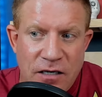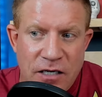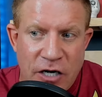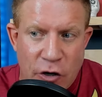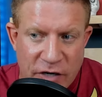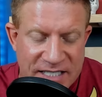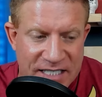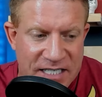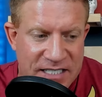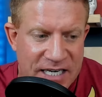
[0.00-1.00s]
you know
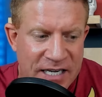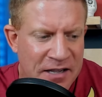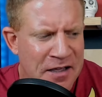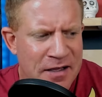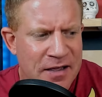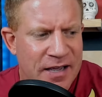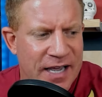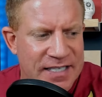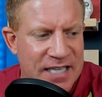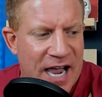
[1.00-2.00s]
consistency
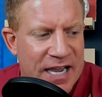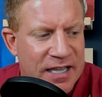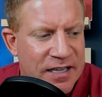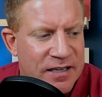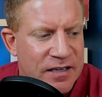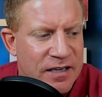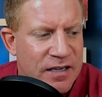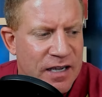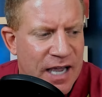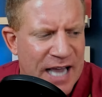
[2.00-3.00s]
it's like
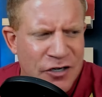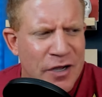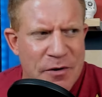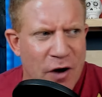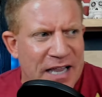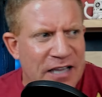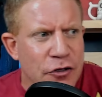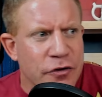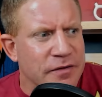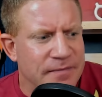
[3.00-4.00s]
and don't get me wrong like
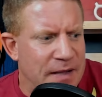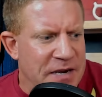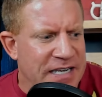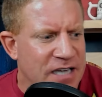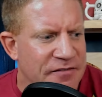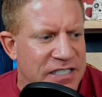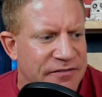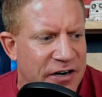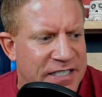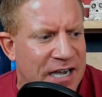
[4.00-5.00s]
luke i mean he's obviously
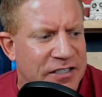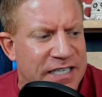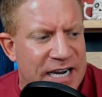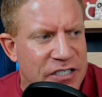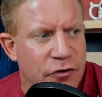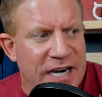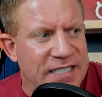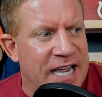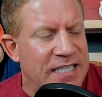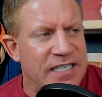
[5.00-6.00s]
very talented he has great
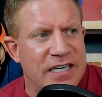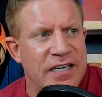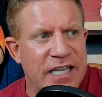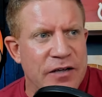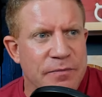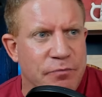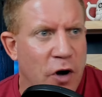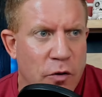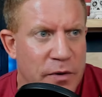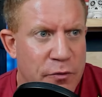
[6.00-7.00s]
takes and he
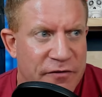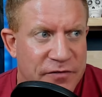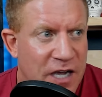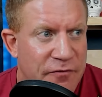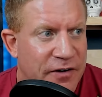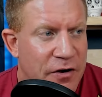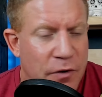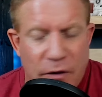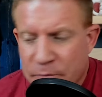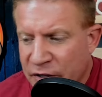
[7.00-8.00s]
probably would have done very
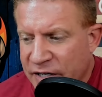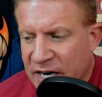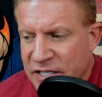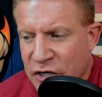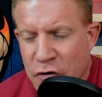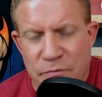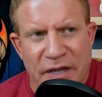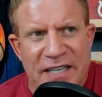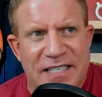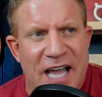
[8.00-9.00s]
well building on his own
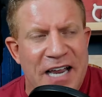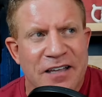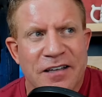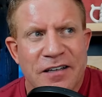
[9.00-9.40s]
but it's like